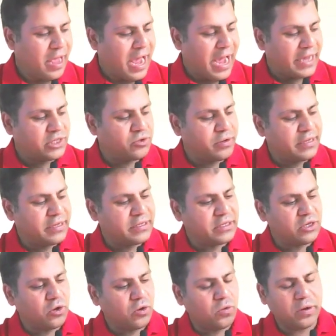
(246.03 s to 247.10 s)
As you can
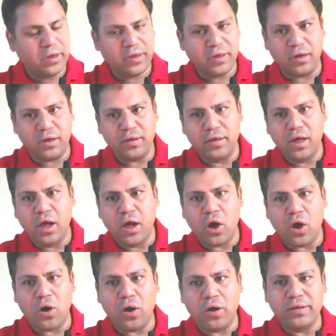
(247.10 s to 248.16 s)
see over here
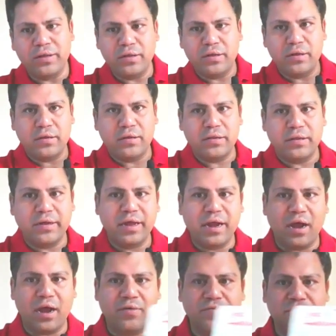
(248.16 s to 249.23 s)
on the
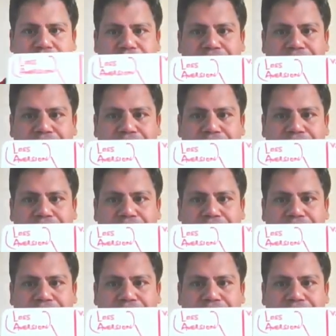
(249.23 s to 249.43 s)
graph,